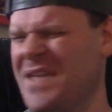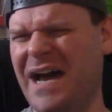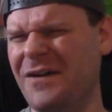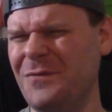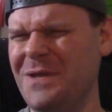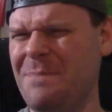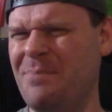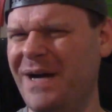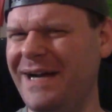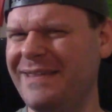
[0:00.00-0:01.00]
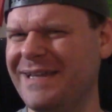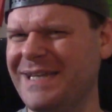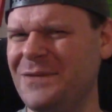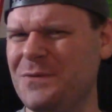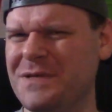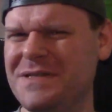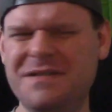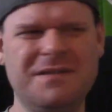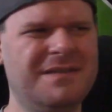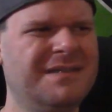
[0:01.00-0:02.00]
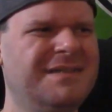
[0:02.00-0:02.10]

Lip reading: I don't really buy that he was